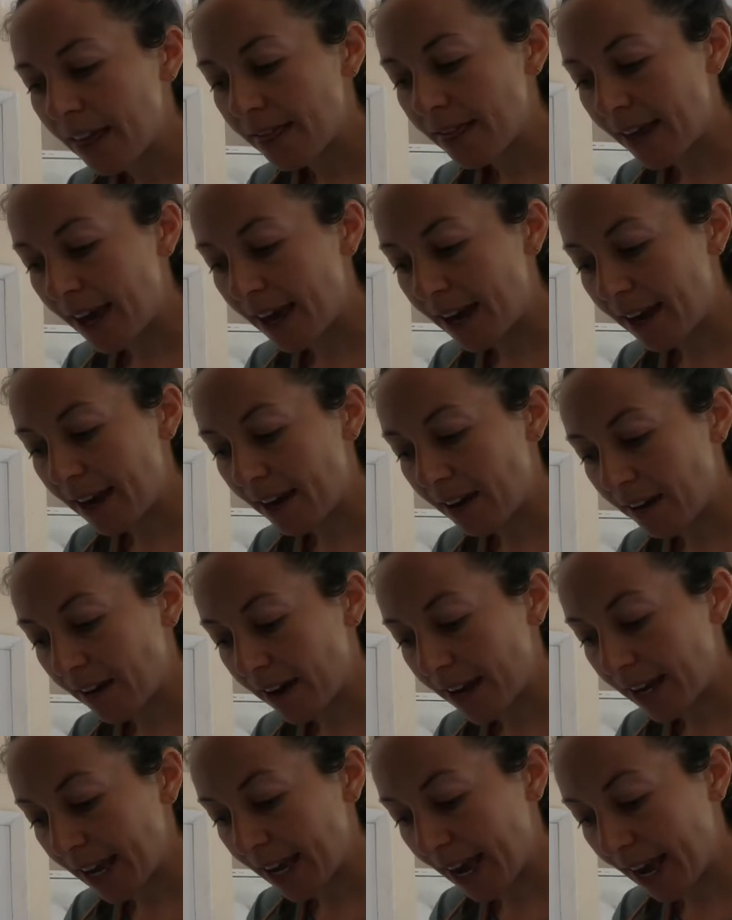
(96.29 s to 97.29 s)
Then
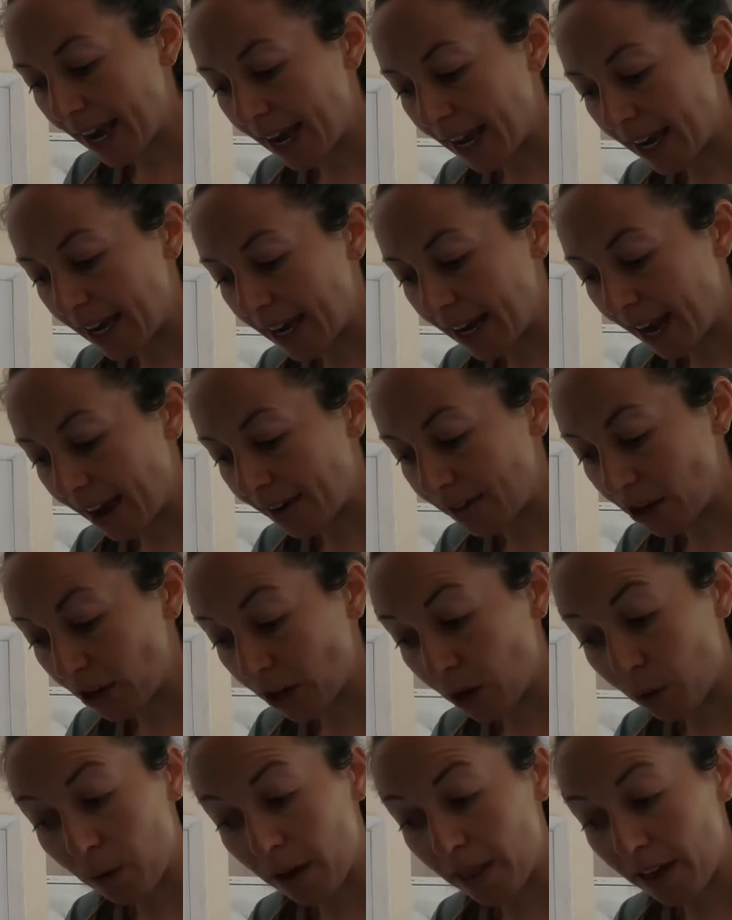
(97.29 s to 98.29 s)
I can have a
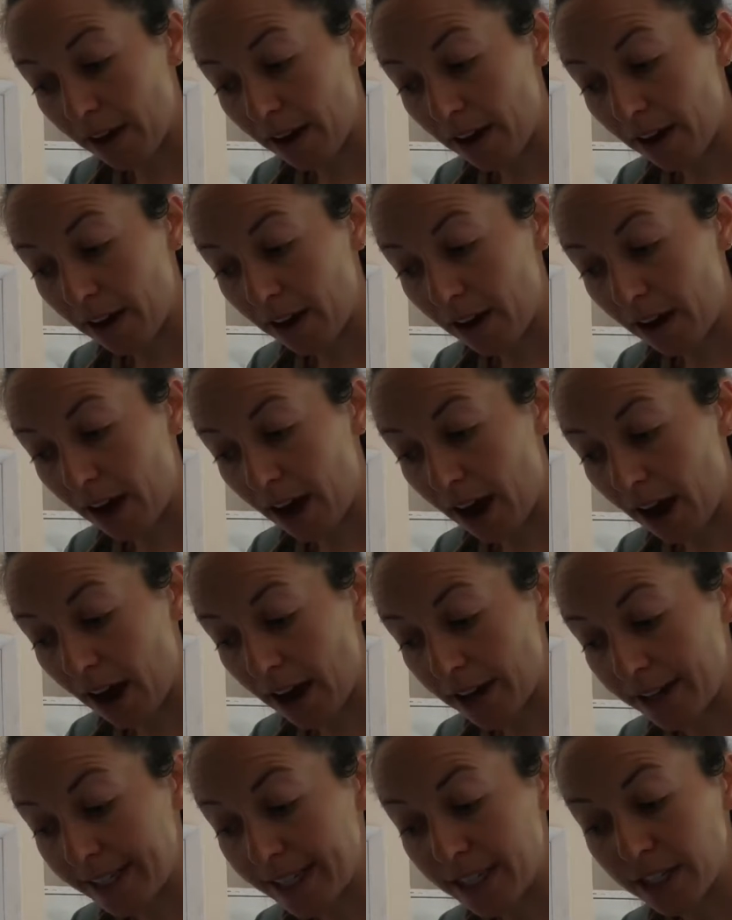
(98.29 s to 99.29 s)
look at whether
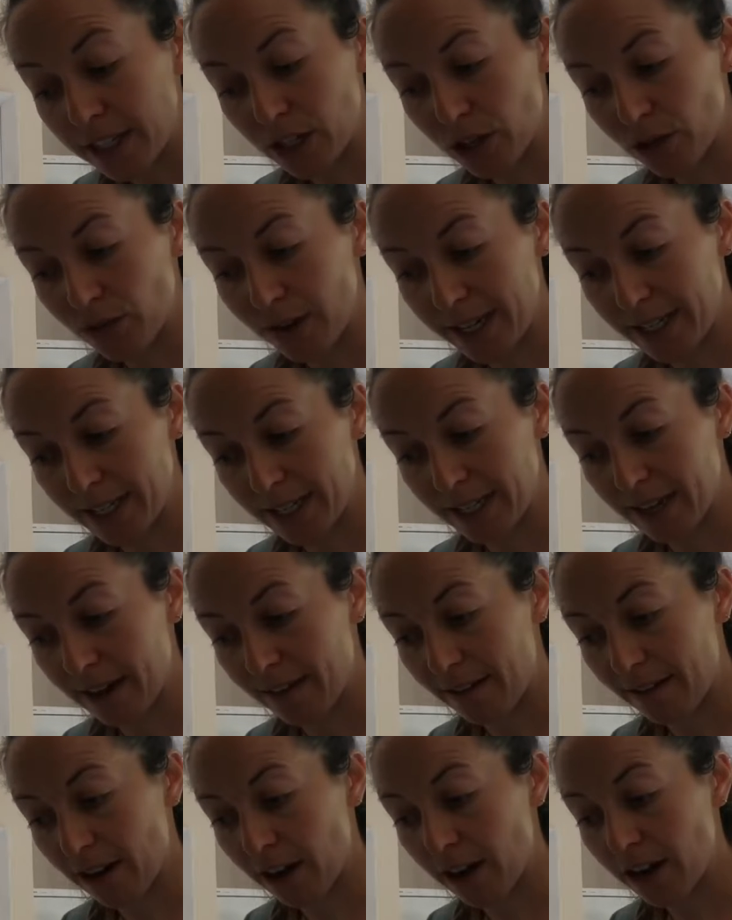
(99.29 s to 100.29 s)
distance races
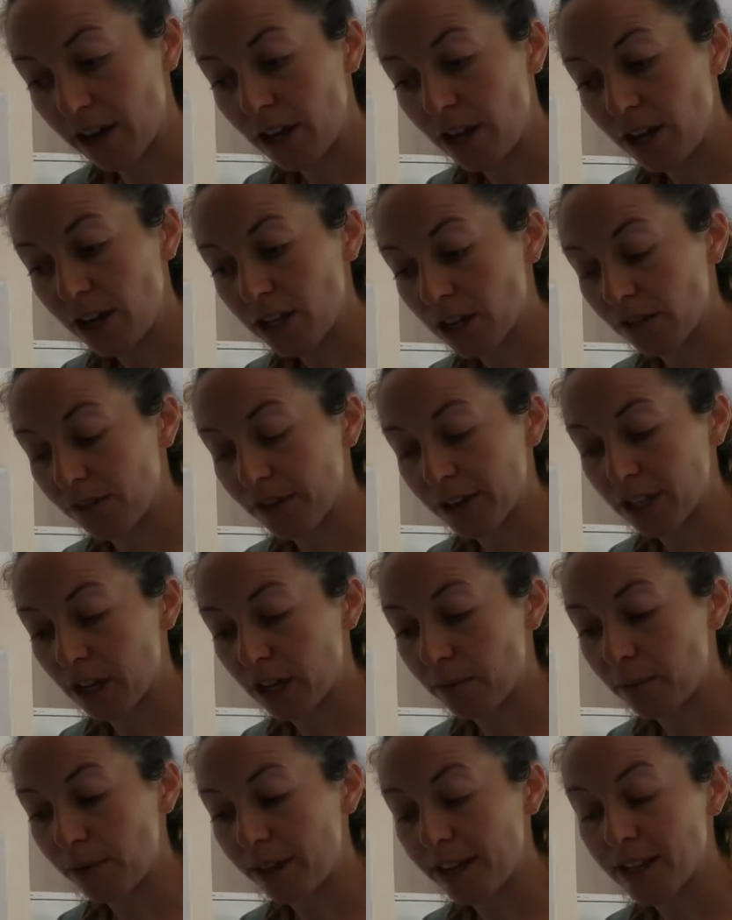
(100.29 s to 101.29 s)
there are. So for
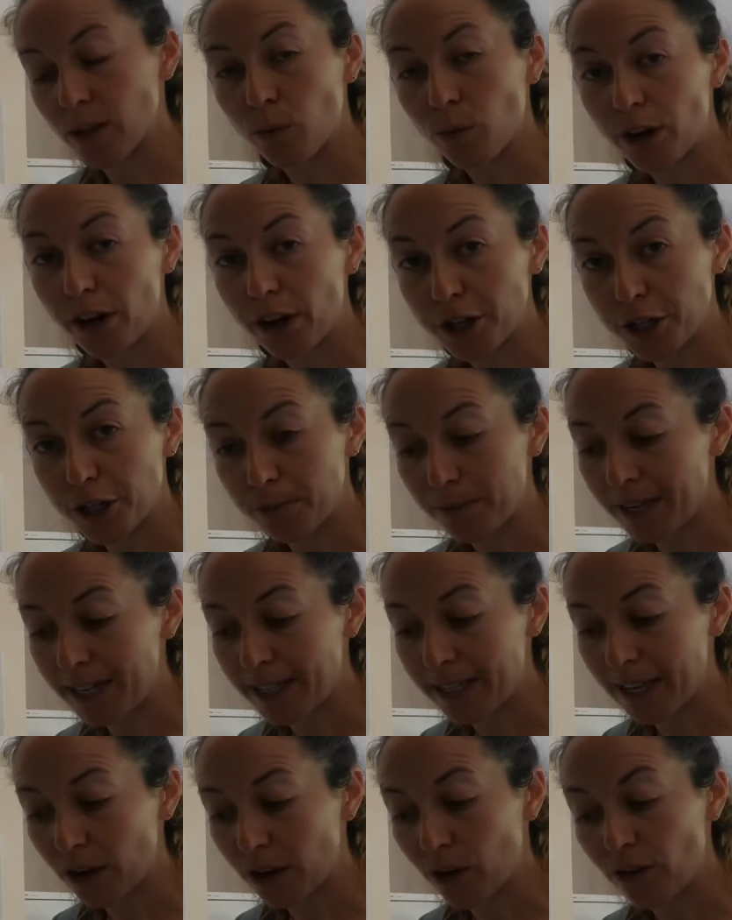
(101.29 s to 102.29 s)
example, there's a 100
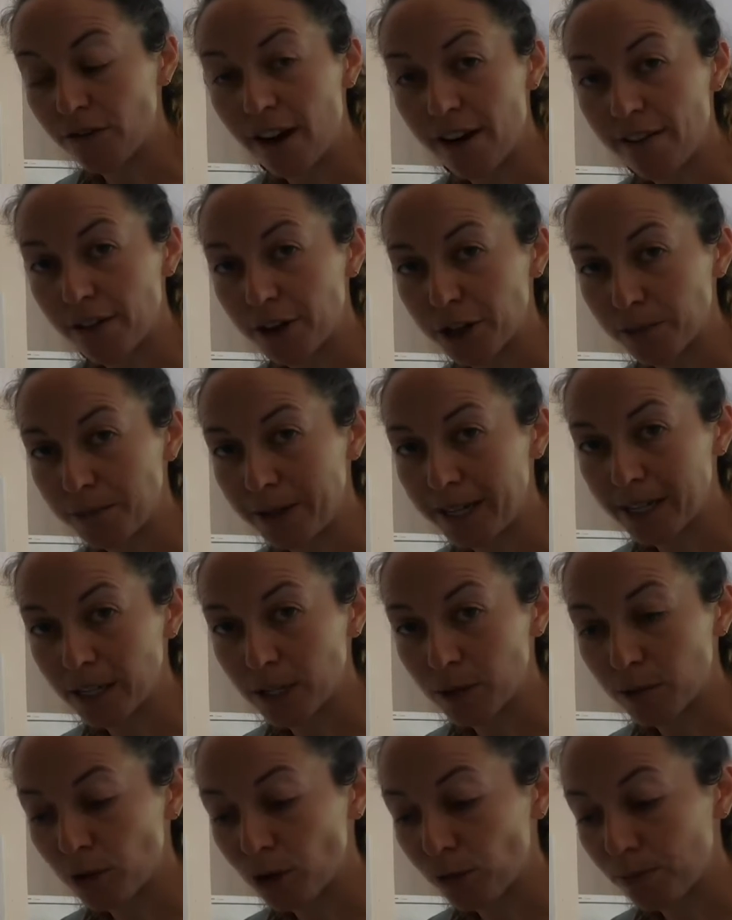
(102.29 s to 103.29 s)
meter or a 500 meter
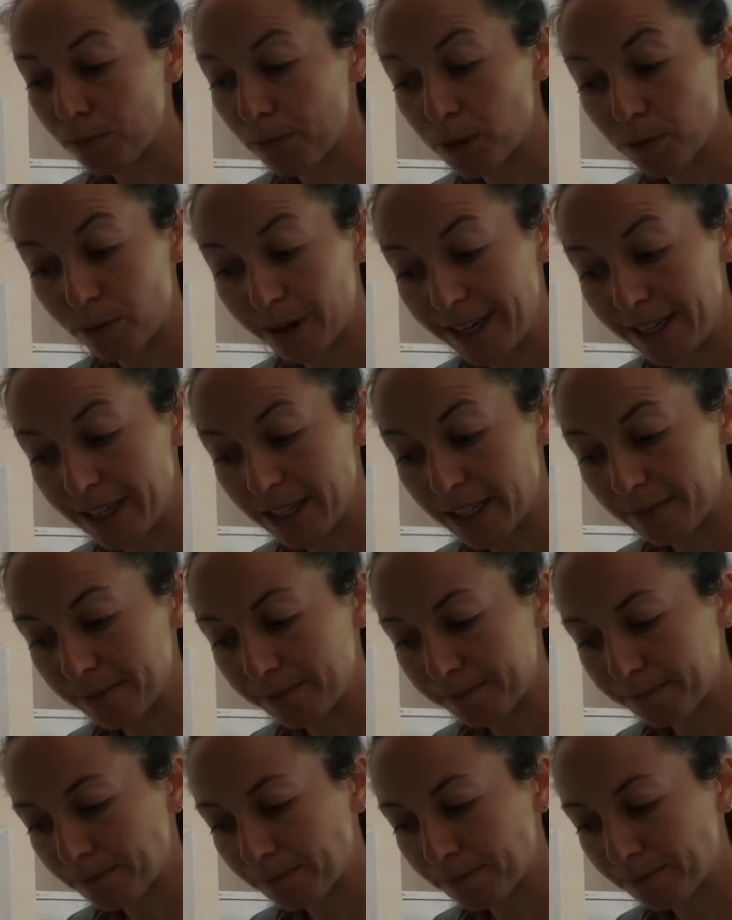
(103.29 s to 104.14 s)
sprint.